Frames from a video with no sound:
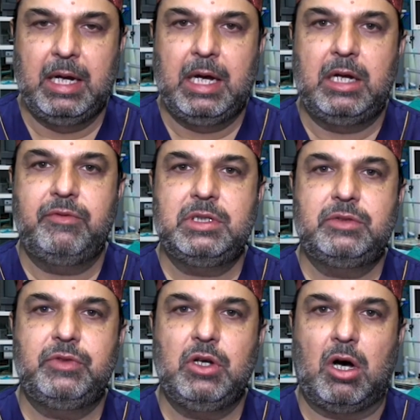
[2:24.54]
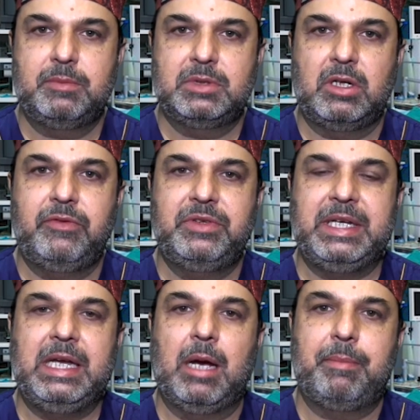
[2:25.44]
in which we observe
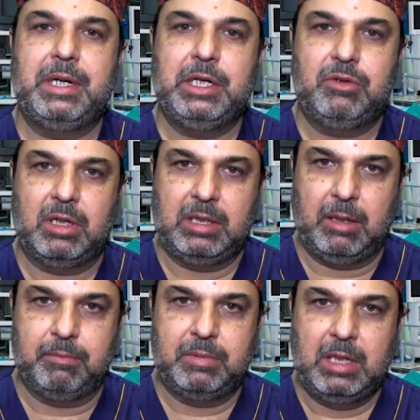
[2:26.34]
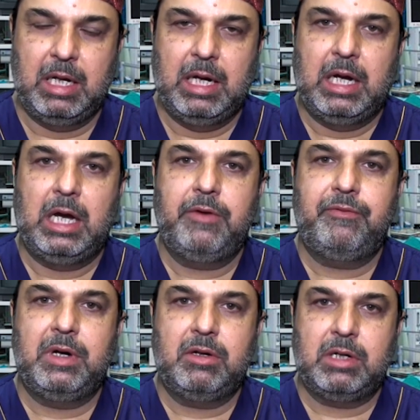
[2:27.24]
the appendicular lump.
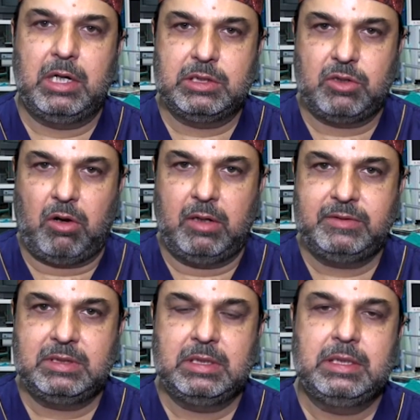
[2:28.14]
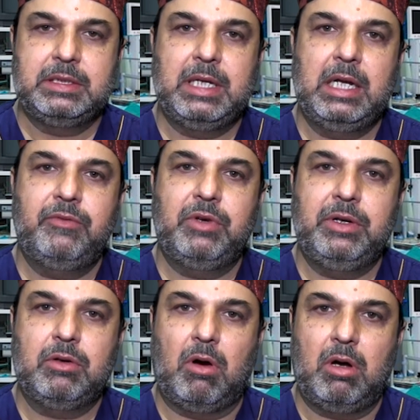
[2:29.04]
If it resolves, then we
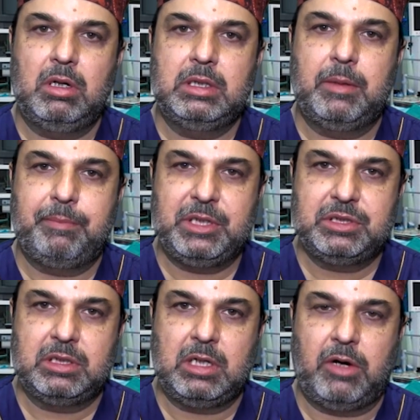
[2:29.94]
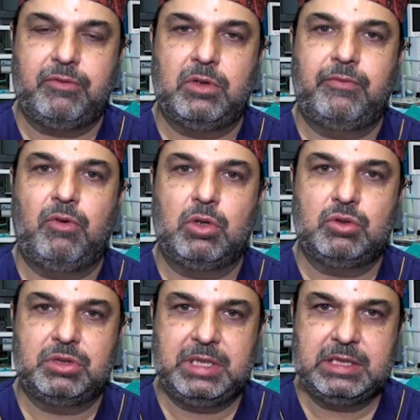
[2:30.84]
call the patient after 4
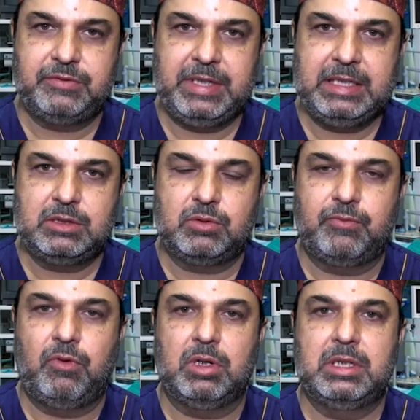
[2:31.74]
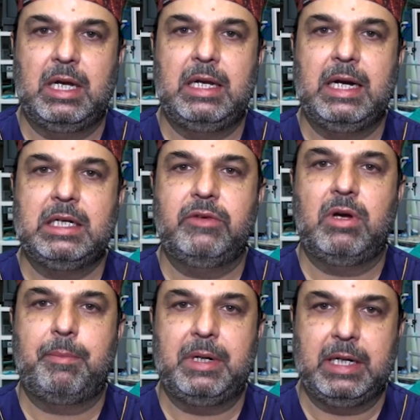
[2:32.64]
to 6 weeks for the elective
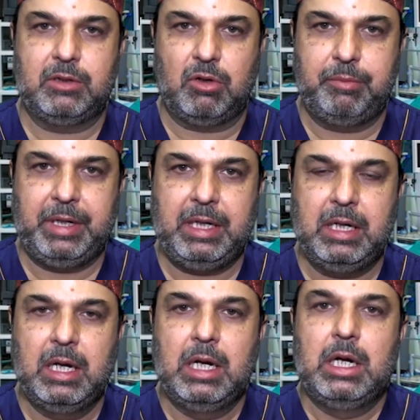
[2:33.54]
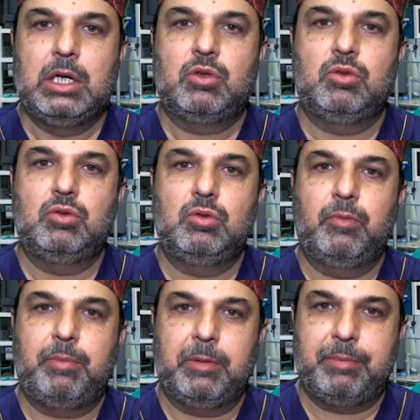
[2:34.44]
appendectomy
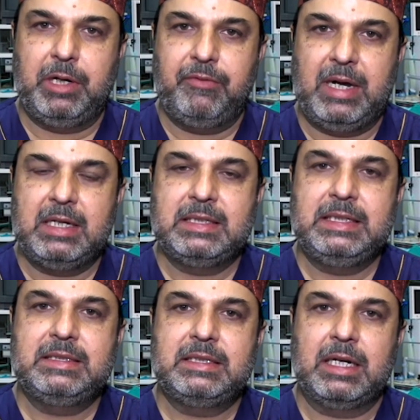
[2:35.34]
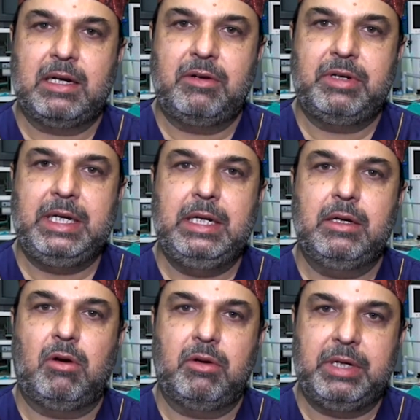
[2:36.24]
to prevent the secondary
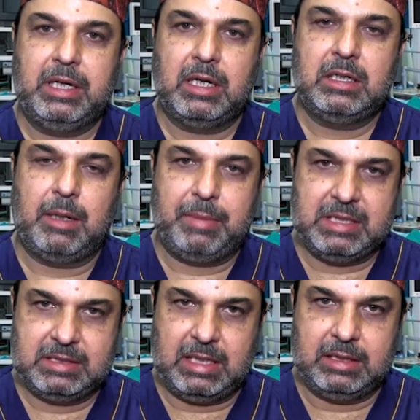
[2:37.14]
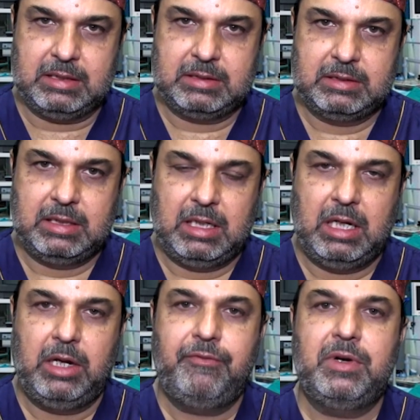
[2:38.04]
or recurrent appendicitis.
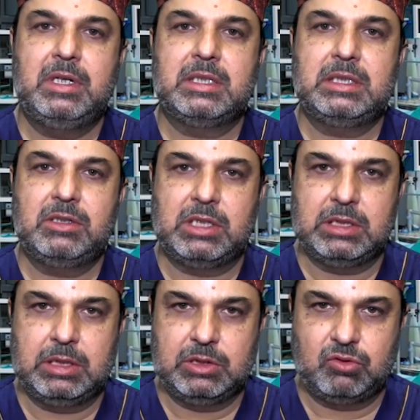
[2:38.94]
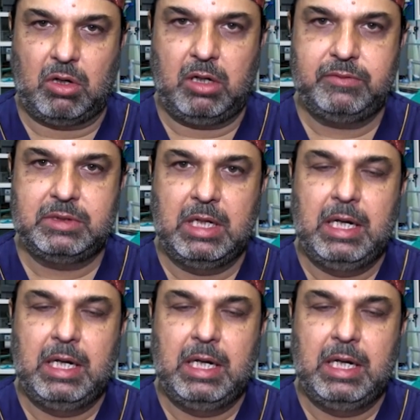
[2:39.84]
If it doesn't resolve,